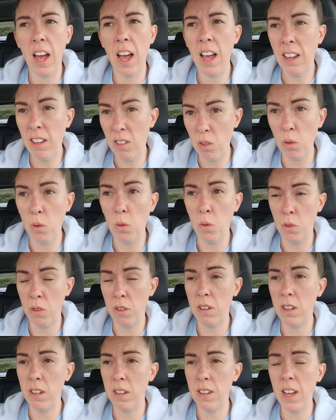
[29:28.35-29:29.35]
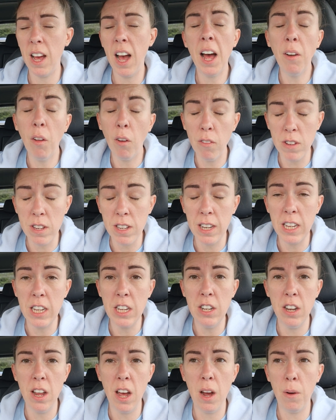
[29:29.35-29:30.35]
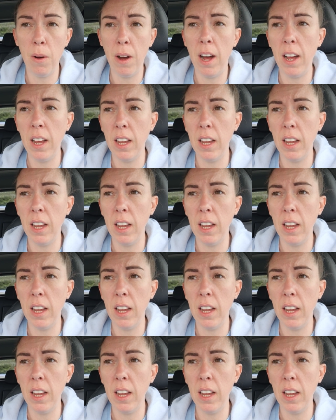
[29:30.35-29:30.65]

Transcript: exhausted, and obviously, you know,